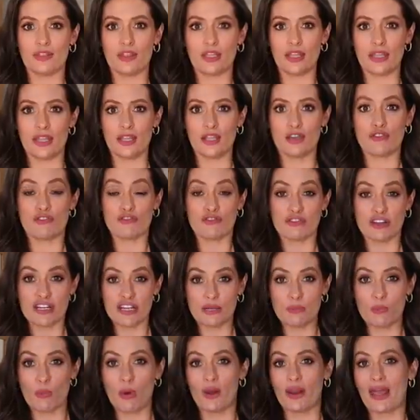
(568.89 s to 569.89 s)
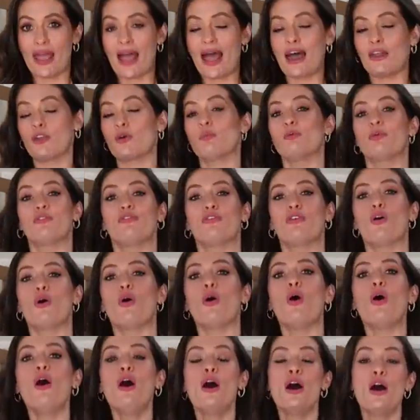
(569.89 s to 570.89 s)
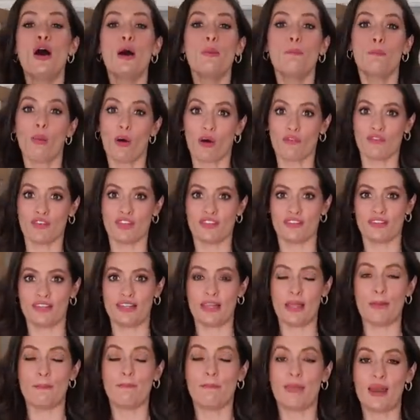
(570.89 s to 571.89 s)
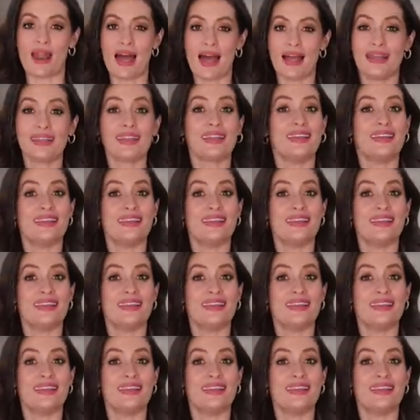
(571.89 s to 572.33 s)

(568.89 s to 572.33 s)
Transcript: the cream one I had on before, but obviously in black.